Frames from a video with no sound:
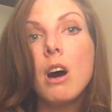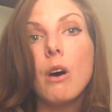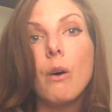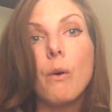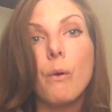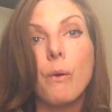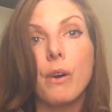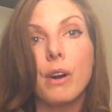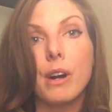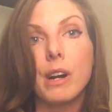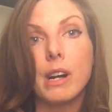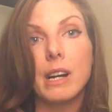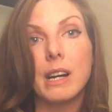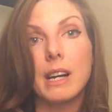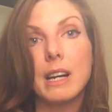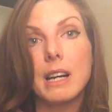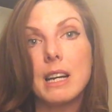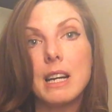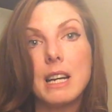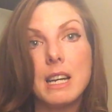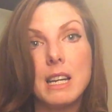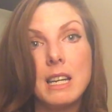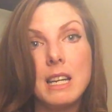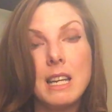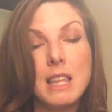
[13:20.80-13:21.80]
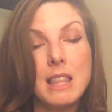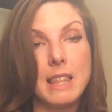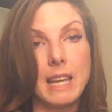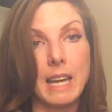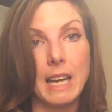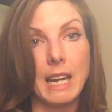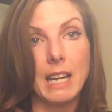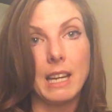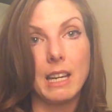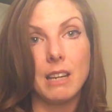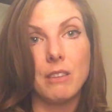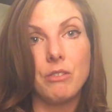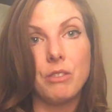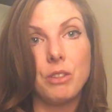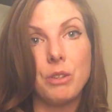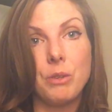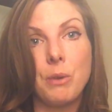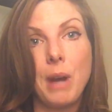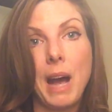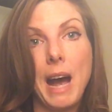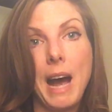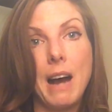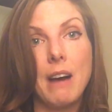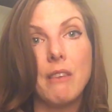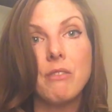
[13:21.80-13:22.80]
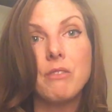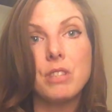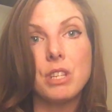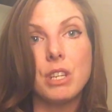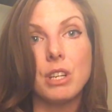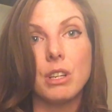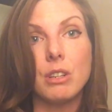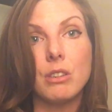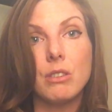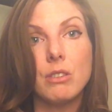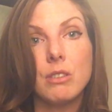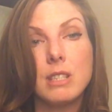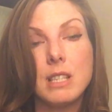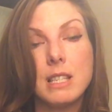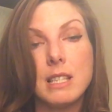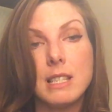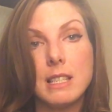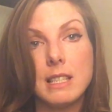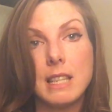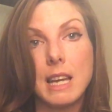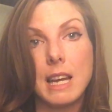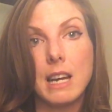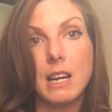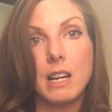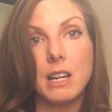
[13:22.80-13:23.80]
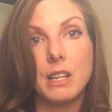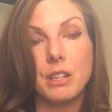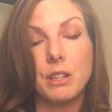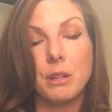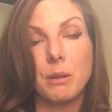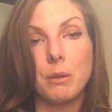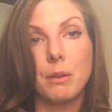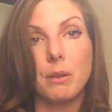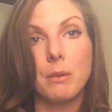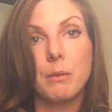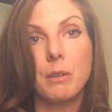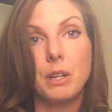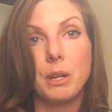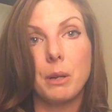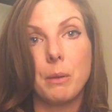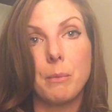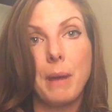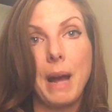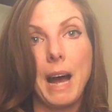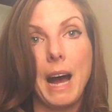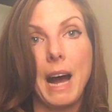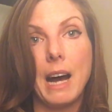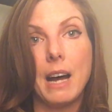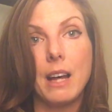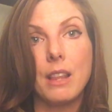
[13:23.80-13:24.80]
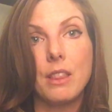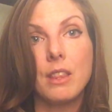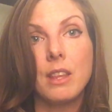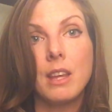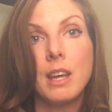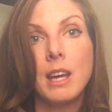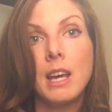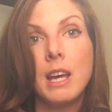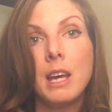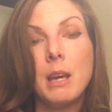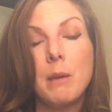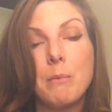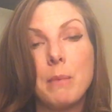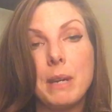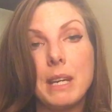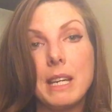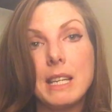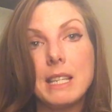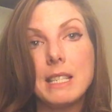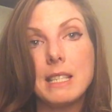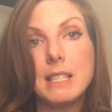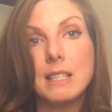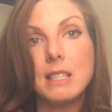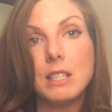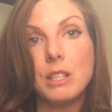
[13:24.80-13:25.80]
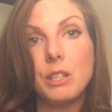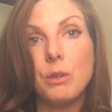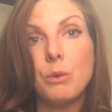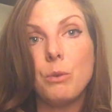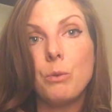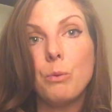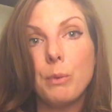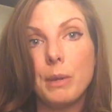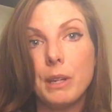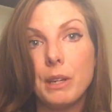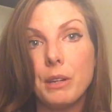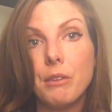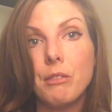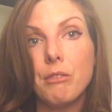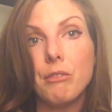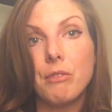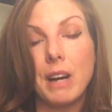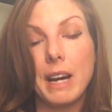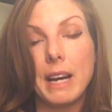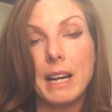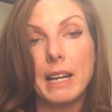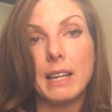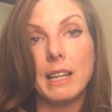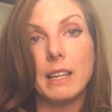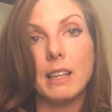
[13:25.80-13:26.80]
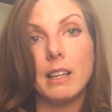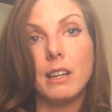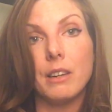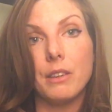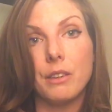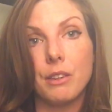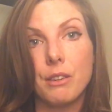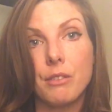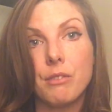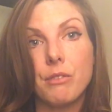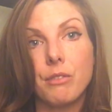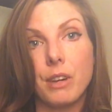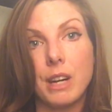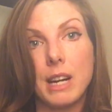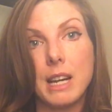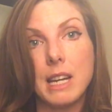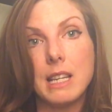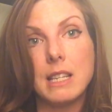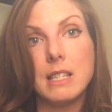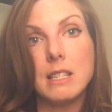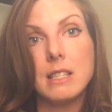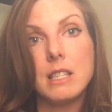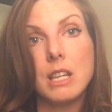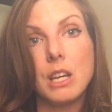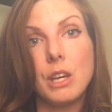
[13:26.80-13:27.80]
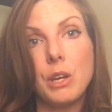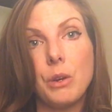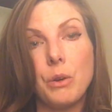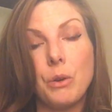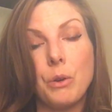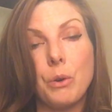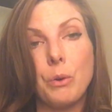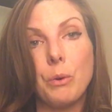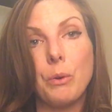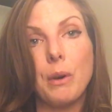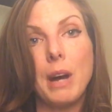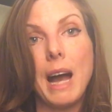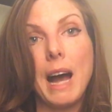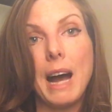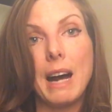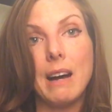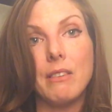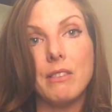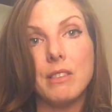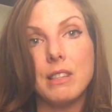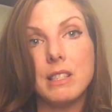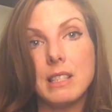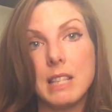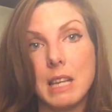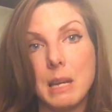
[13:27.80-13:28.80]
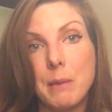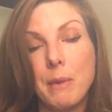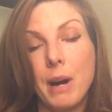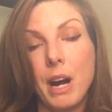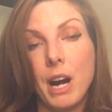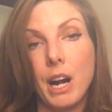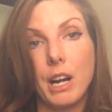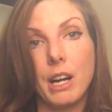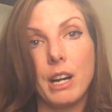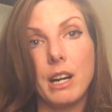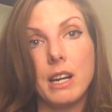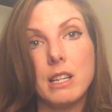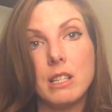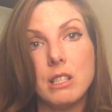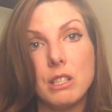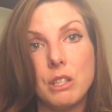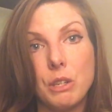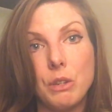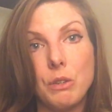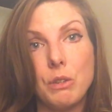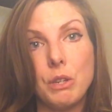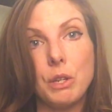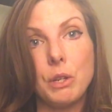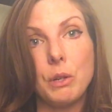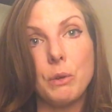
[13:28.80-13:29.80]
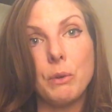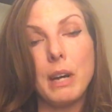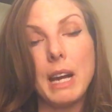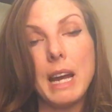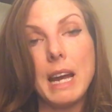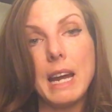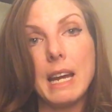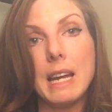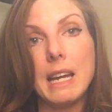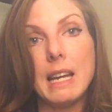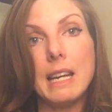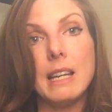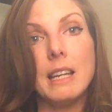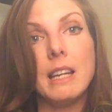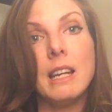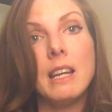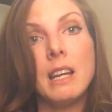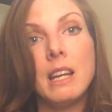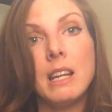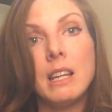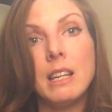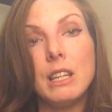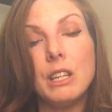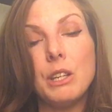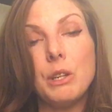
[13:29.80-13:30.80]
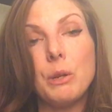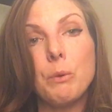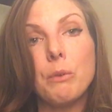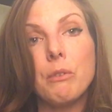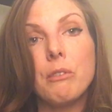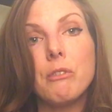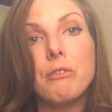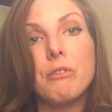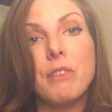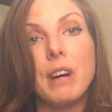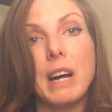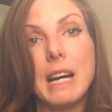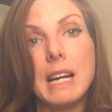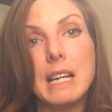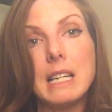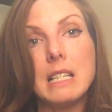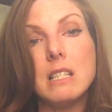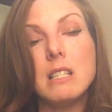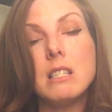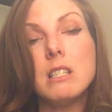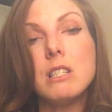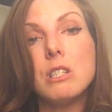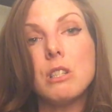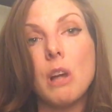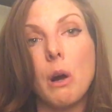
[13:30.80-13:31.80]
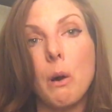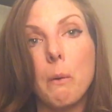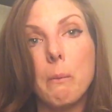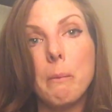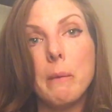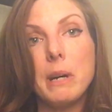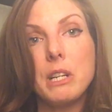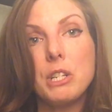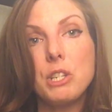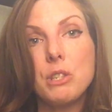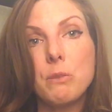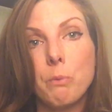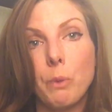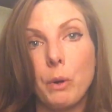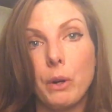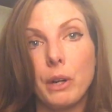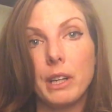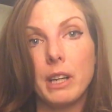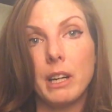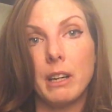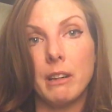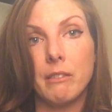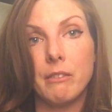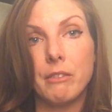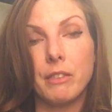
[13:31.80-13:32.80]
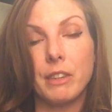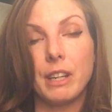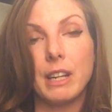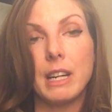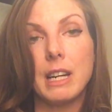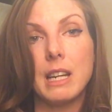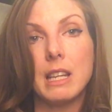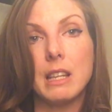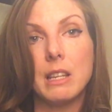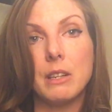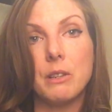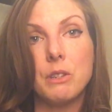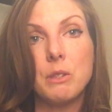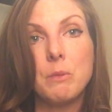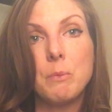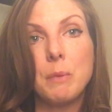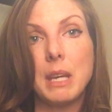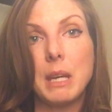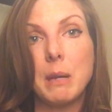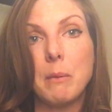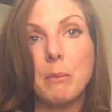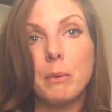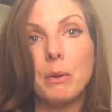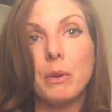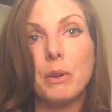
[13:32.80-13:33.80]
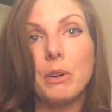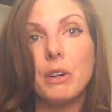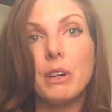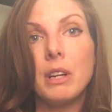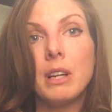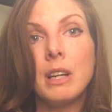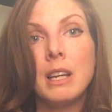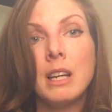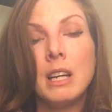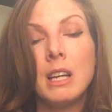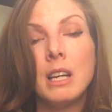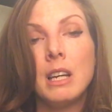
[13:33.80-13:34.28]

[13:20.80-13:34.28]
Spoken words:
or anything, if you have to stay on your path, because you will find other friends who have the same heart as you do, and you will find so much more comfort in those people.